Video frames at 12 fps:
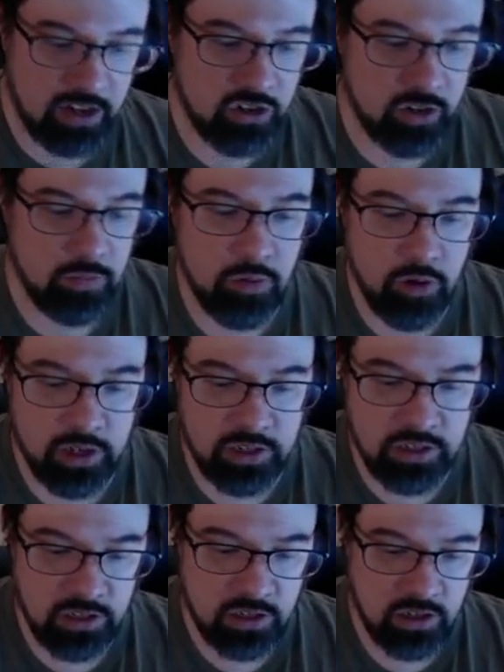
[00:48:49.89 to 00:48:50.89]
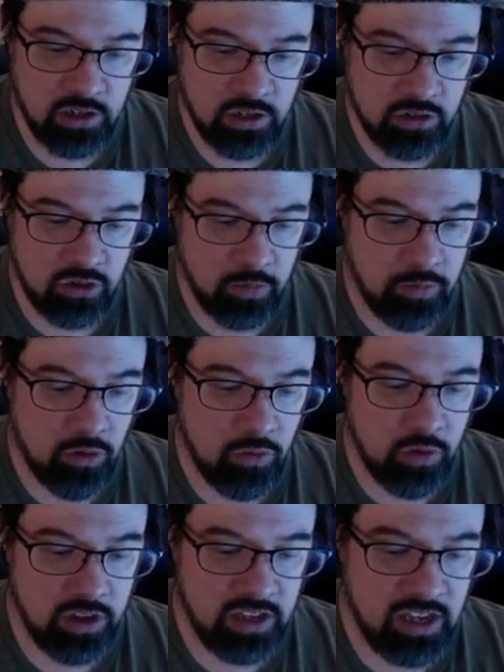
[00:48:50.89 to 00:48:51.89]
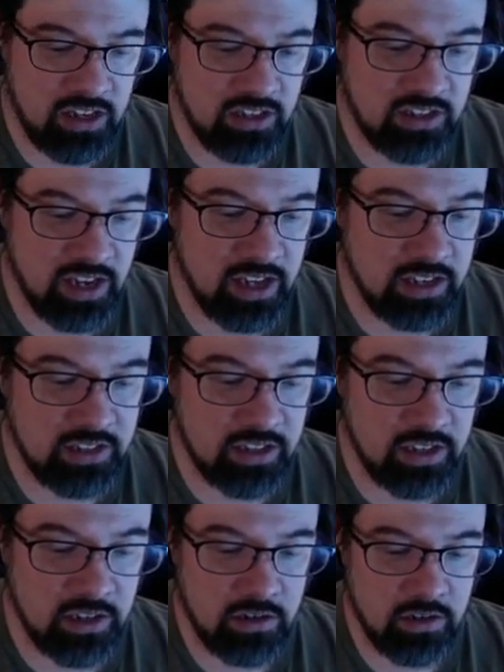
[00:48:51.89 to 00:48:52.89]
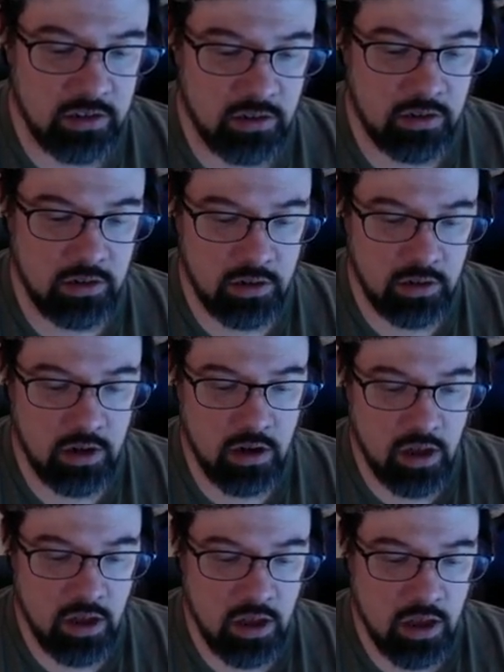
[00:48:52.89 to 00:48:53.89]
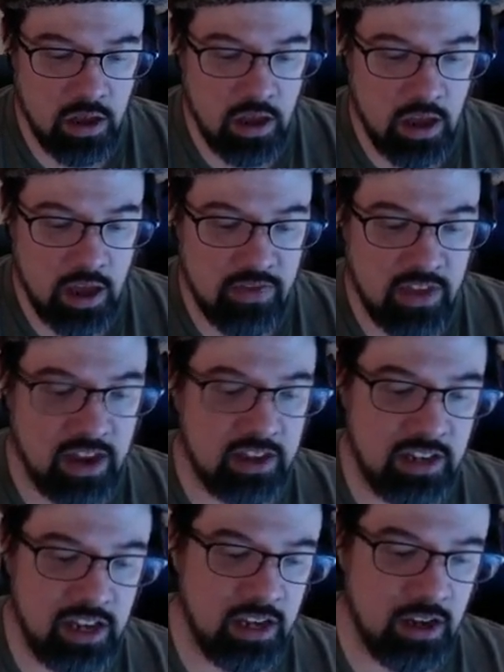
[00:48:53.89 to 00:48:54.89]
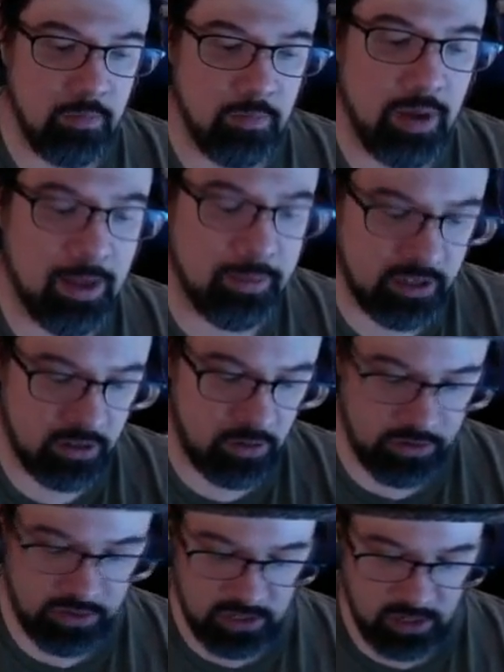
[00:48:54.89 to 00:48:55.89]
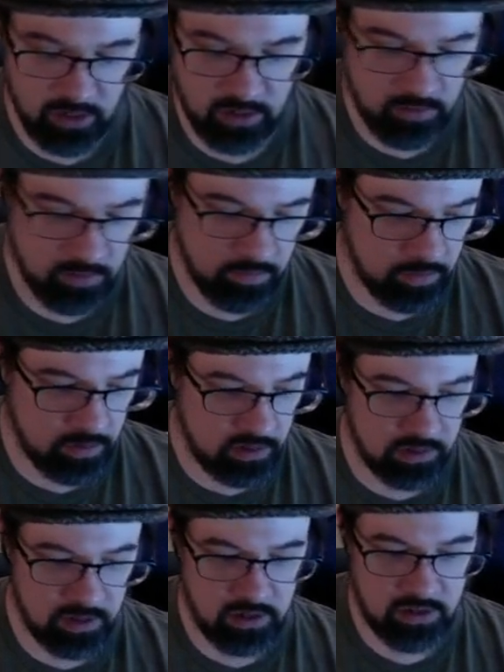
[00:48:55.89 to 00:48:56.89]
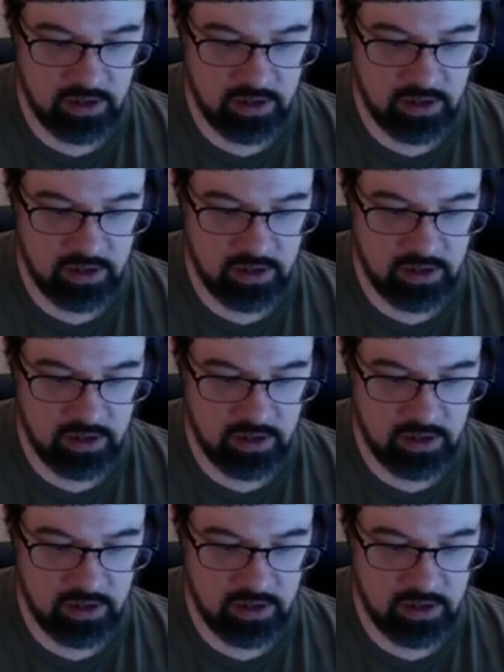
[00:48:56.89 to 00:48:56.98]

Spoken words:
put one of the kickstands in, and then I take a popsicle stick. Let's kickstand in